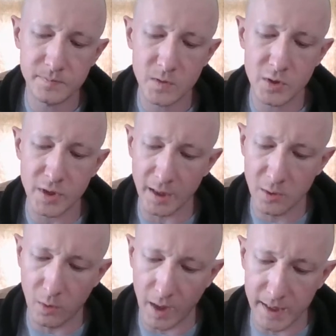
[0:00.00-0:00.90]
She ate
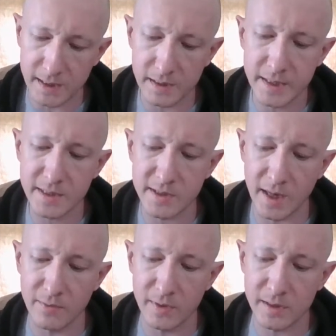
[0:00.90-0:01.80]
quietly,
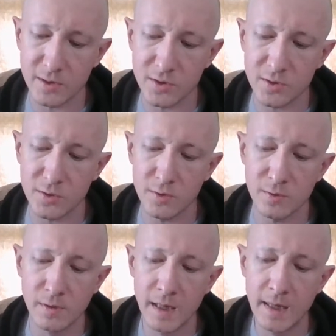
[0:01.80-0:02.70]
savoring the
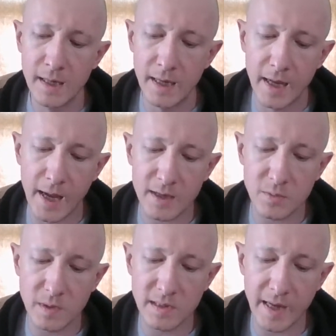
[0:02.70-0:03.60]
stew, as
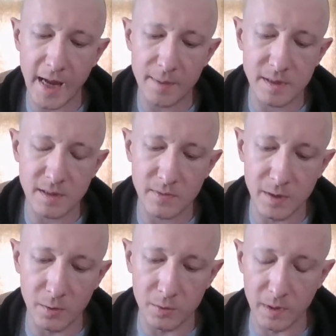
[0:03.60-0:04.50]
was the habit of the
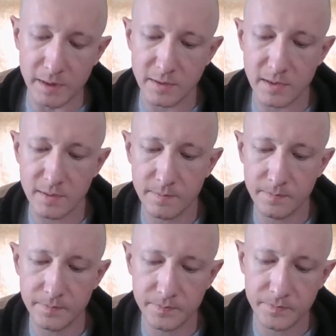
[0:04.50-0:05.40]
old ones.
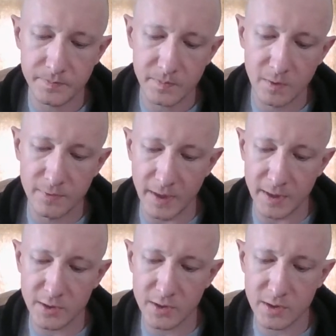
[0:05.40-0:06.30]

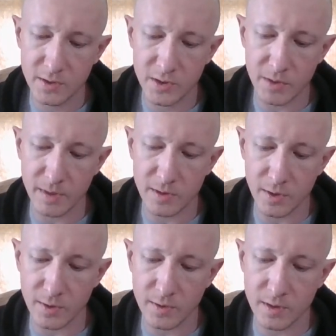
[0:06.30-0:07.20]
Finished, she
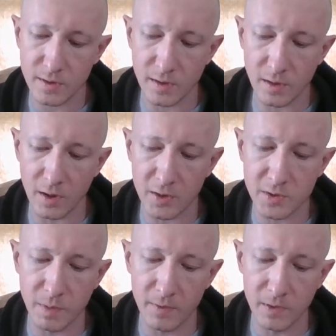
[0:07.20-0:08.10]
returned the
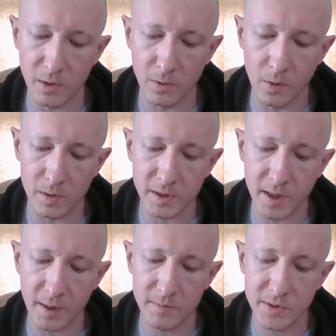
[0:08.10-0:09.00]
large buffalo horn
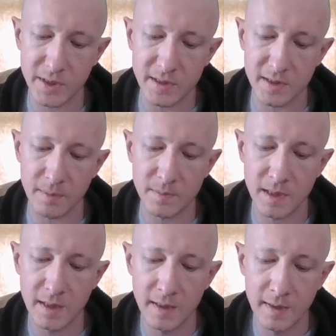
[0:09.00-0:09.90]
cup. She sipped
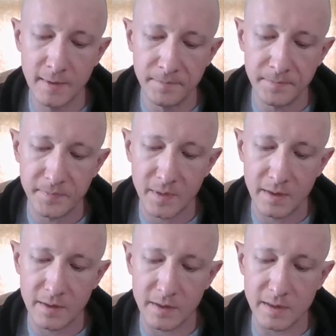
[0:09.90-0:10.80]

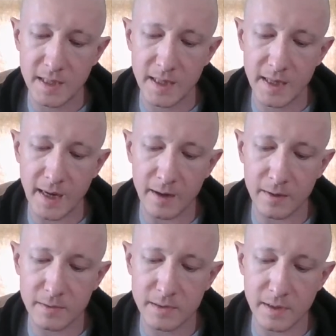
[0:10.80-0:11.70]
the tea
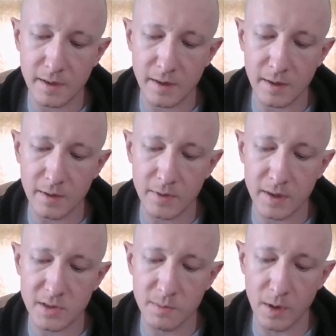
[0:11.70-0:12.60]
out of a
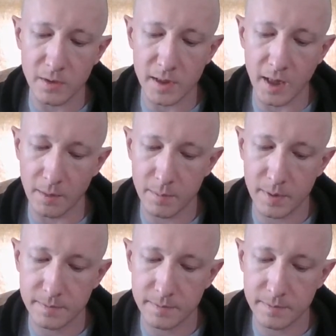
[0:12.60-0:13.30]
smaller cup.